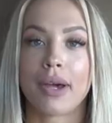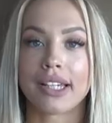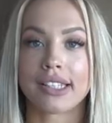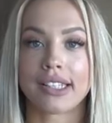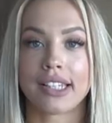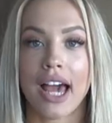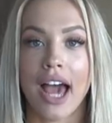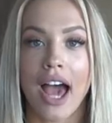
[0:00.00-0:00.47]

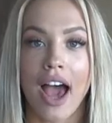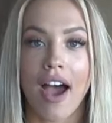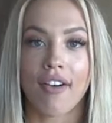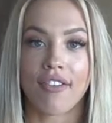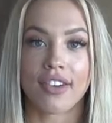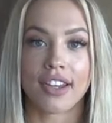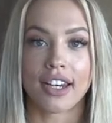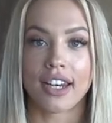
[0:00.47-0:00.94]
Best
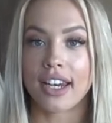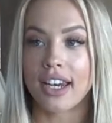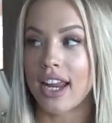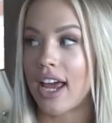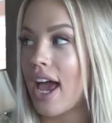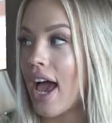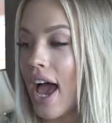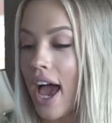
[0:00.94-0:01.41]
haven't
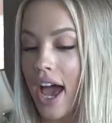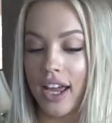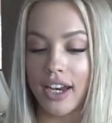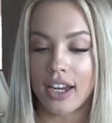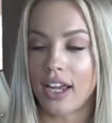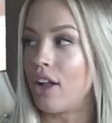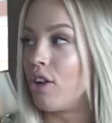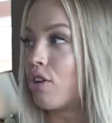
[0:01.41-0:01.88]

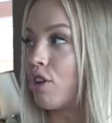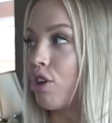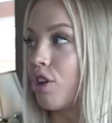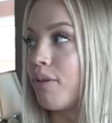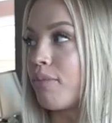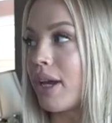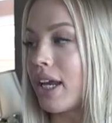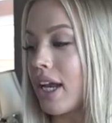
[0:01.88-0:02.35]
had
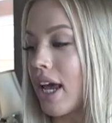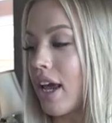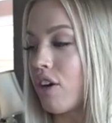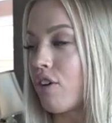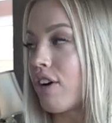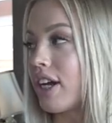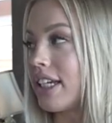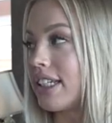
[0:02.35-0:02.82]
L-glutamine
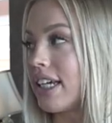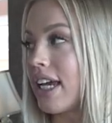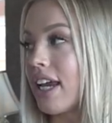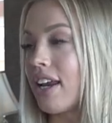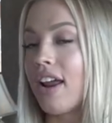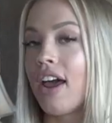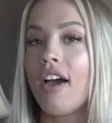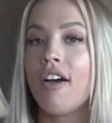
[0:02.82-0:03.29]
and
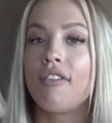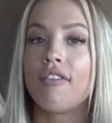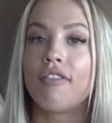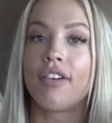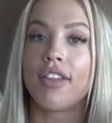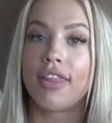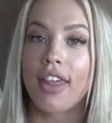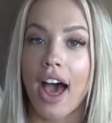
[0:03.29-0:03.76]
creatine
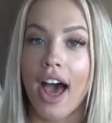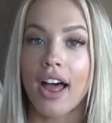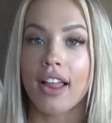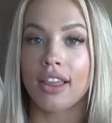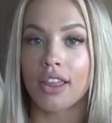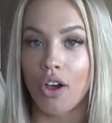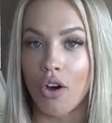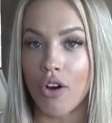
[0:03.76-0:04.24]
for
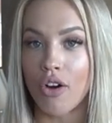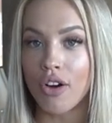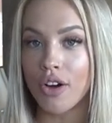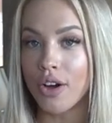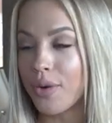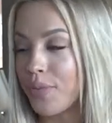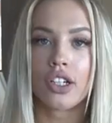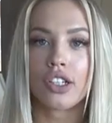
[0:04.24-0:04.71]
that
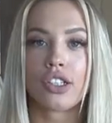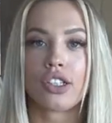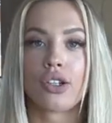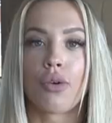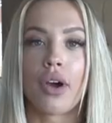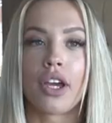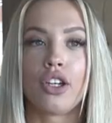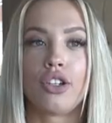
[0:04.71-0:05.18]
long.
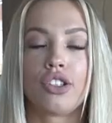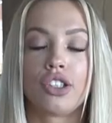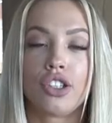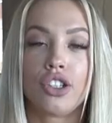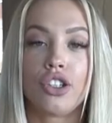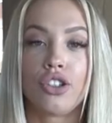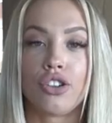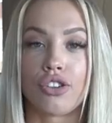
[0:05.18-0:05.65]
So I
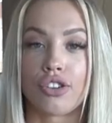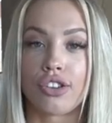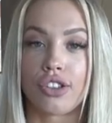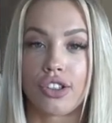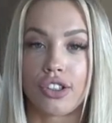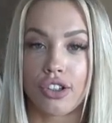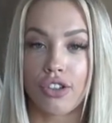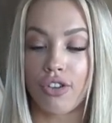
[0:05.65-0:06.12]
used to
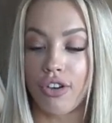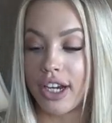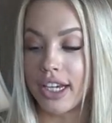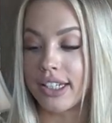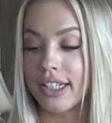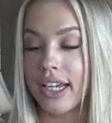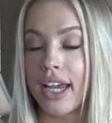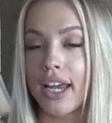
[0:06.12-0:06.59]
use
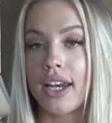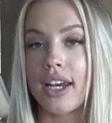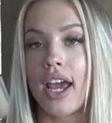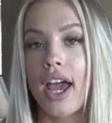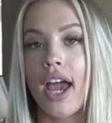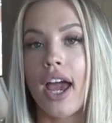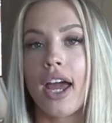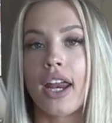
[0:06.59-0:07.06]

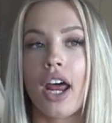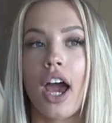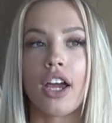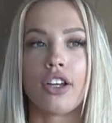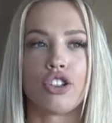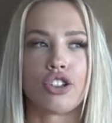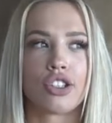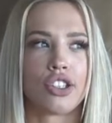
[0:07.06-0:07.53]
creatine and
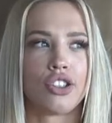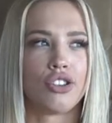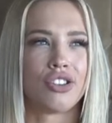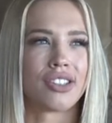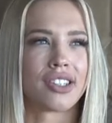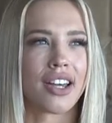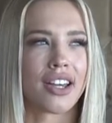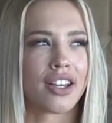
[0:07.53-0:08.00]
I just
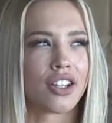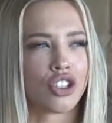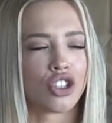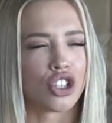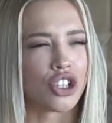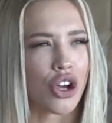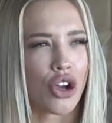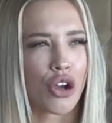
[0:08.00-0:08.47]
used like a
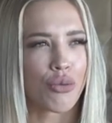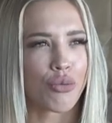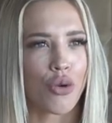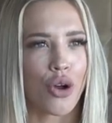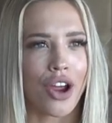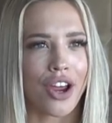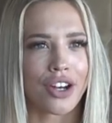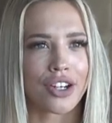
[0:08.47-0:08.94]
generic
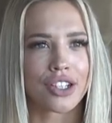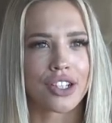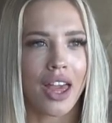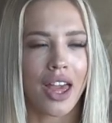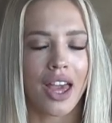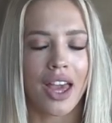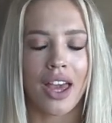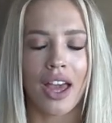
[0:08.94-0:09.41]
brand.
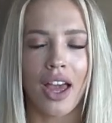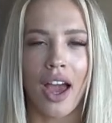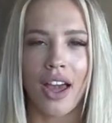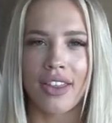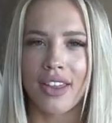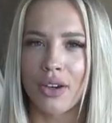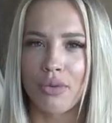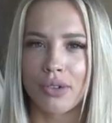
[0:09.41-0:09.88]

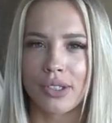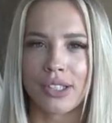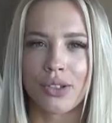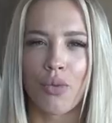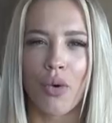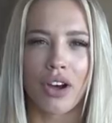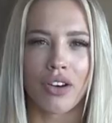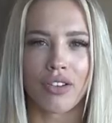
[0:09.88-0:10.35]
I think it was
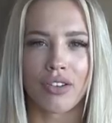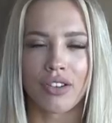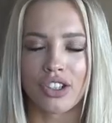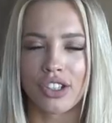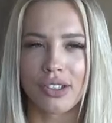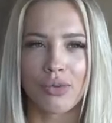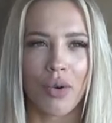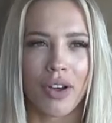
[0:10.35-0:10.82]
the one,
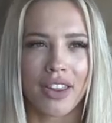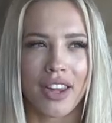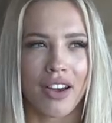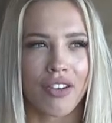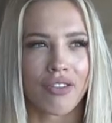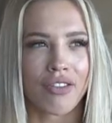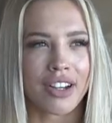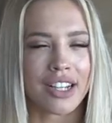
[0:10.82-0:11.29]
just one
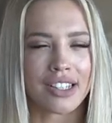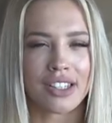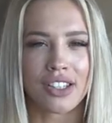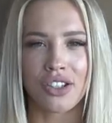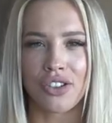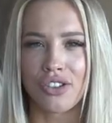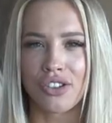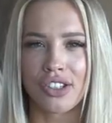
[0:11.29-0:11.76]
that
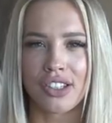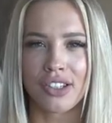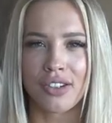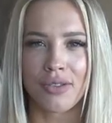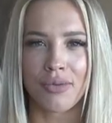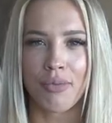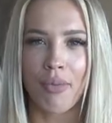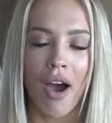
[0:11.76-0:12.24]
Reese used
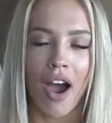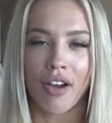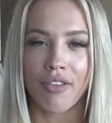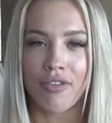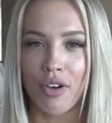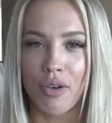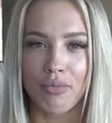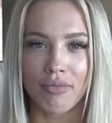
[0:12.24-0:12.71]
to
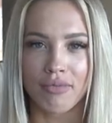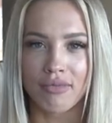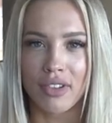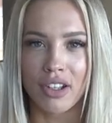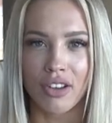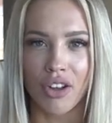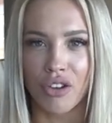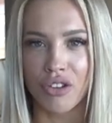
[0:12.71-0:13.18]
buy from
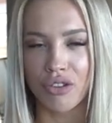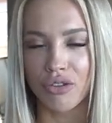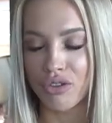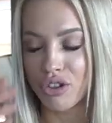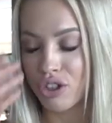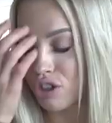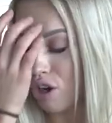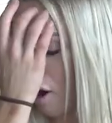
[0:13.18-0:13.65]
a
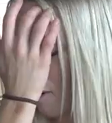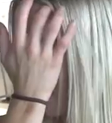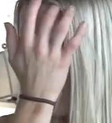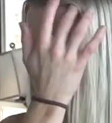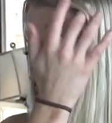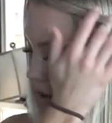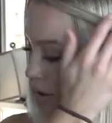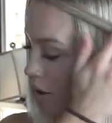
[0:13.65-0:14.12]
local shop.